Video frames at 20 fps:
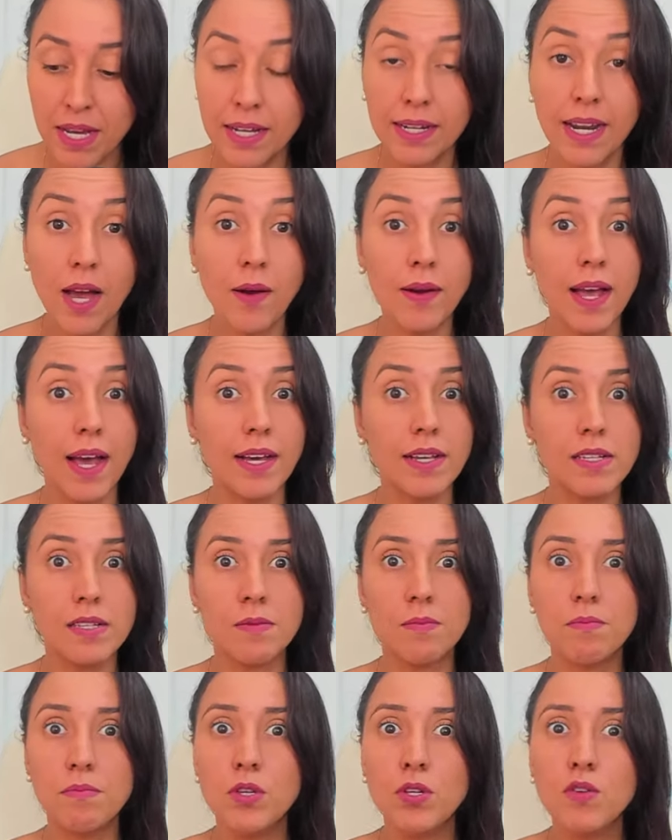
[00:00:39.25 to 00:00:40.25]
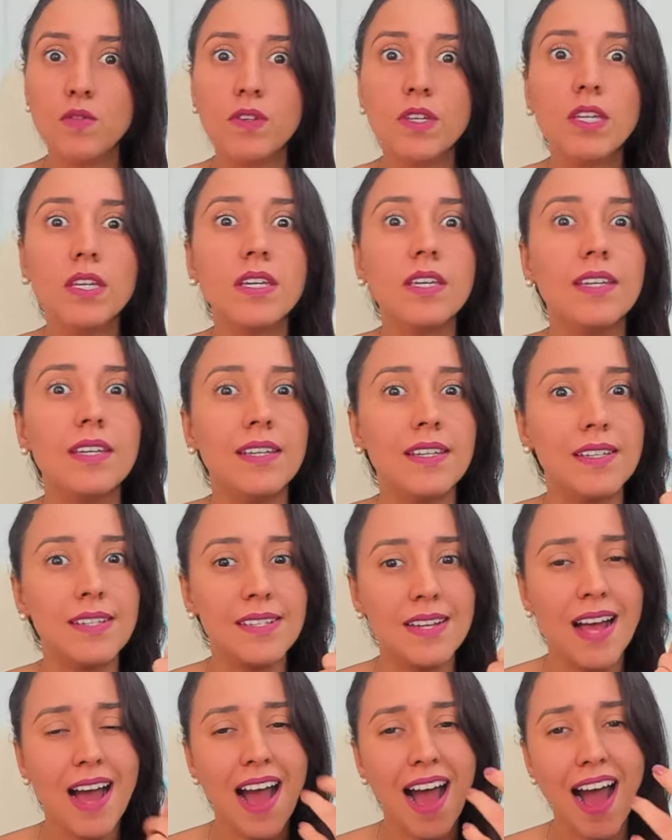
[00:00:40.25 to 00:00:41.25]
Now guys,
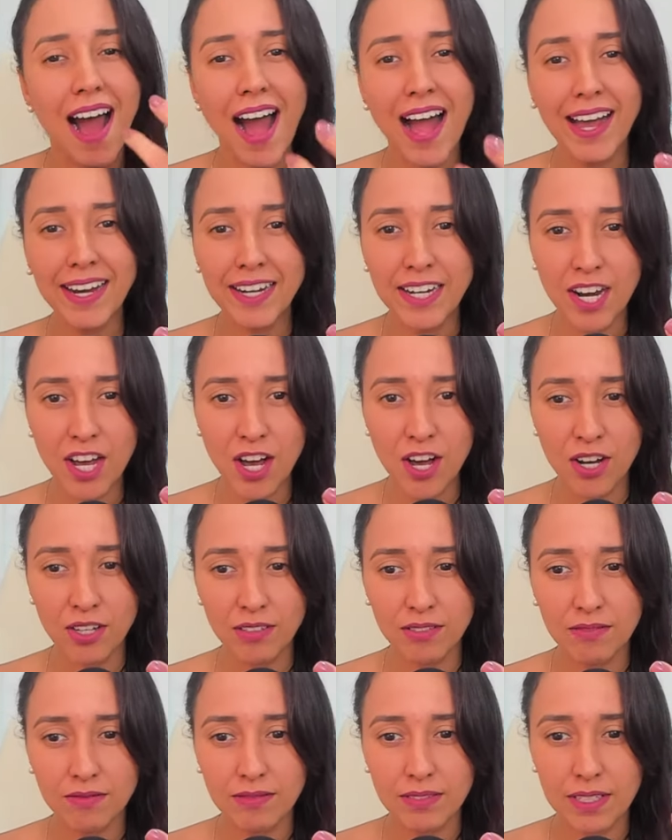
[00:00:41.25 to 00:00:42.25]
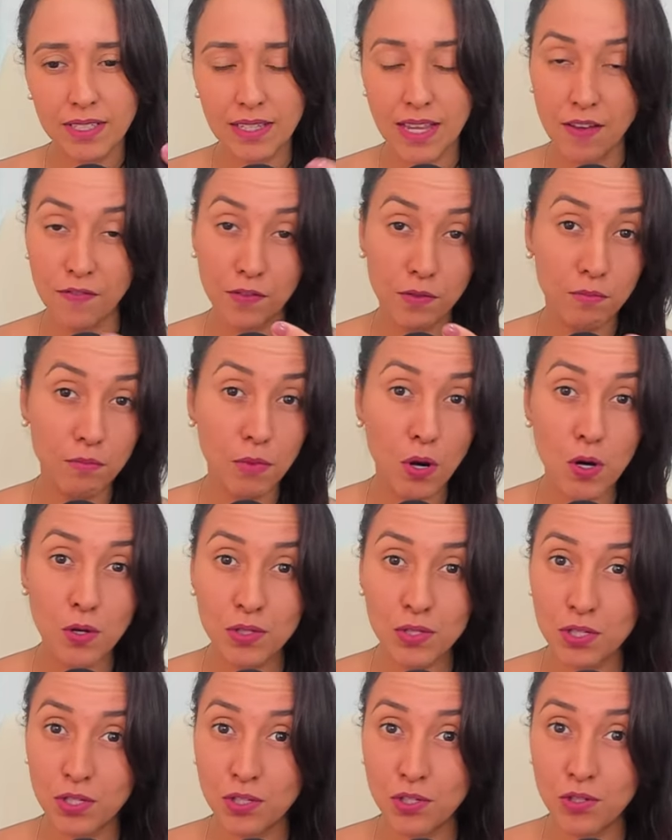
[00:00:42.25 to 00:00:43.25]
movies. I know that for
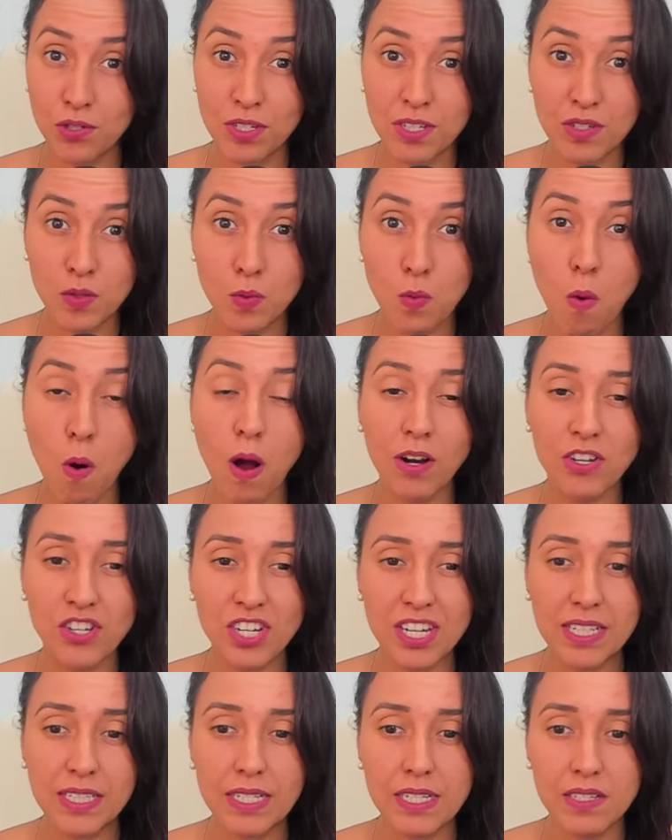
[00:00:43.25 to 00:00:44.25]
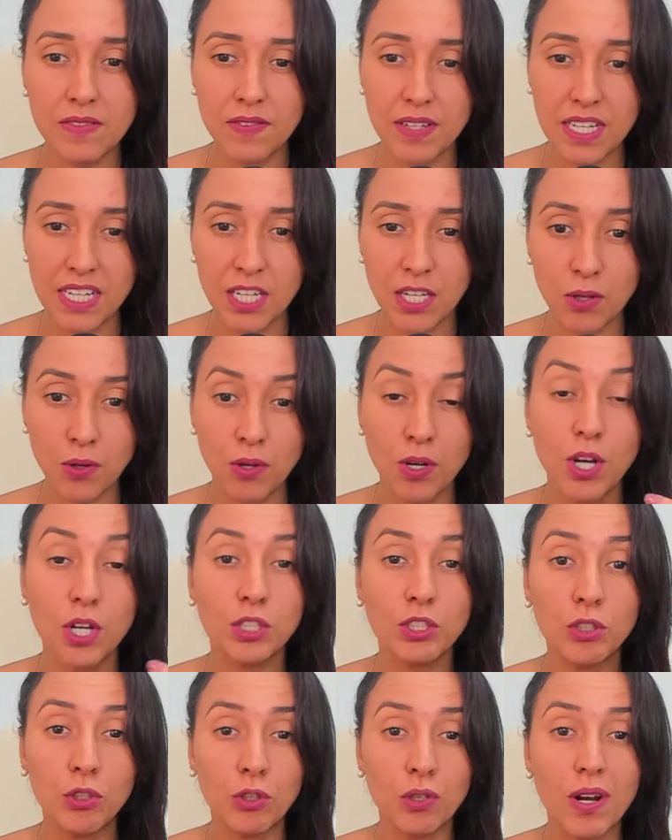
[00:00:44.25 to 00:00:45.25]
most students watching this video,
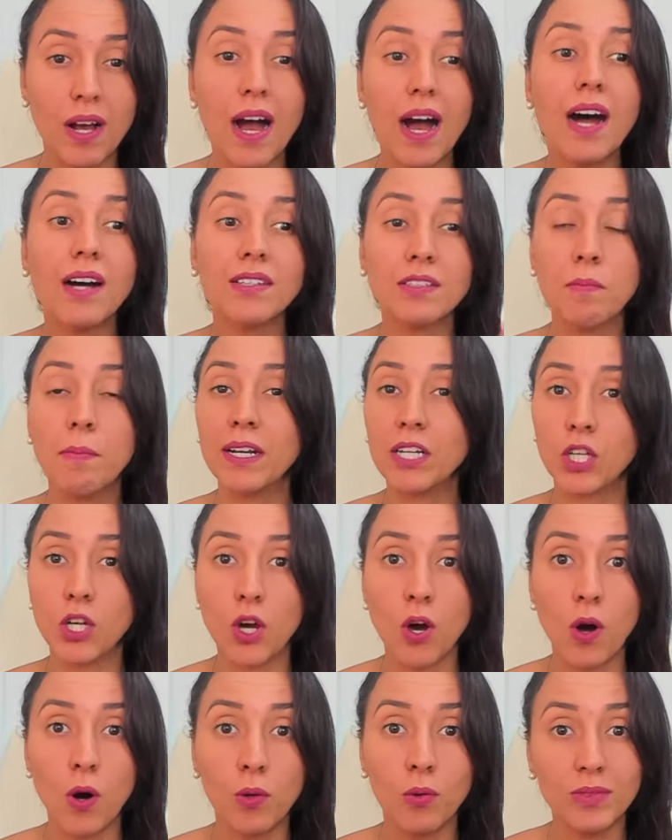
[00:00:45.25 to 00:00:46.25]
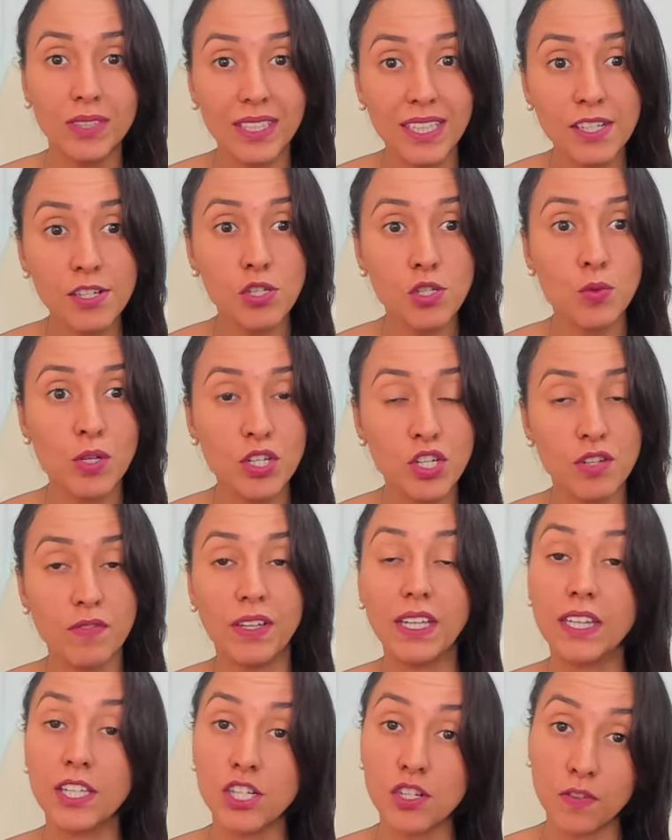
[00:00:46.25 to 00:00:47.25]
your ultimate goal is to achieve
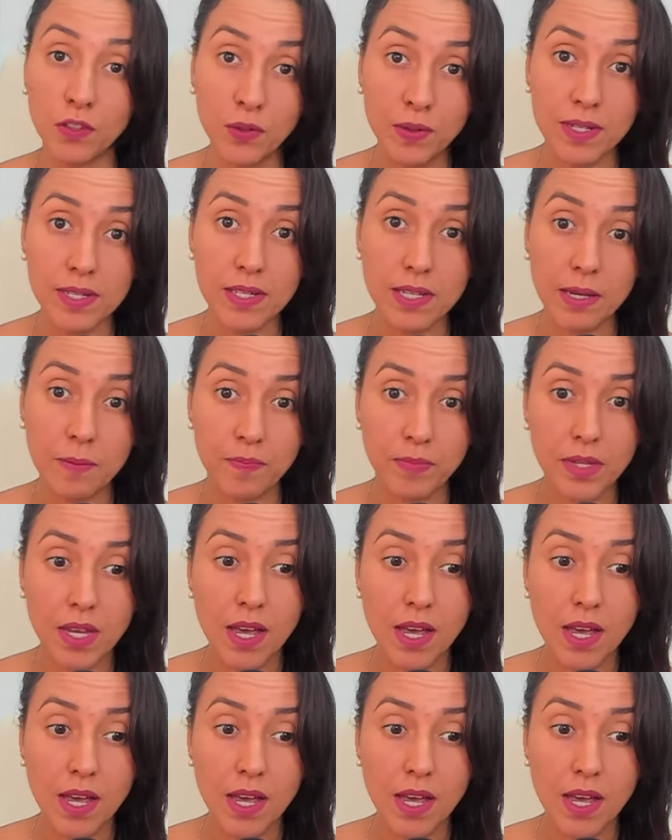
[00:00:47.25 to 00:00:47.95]
English fluency.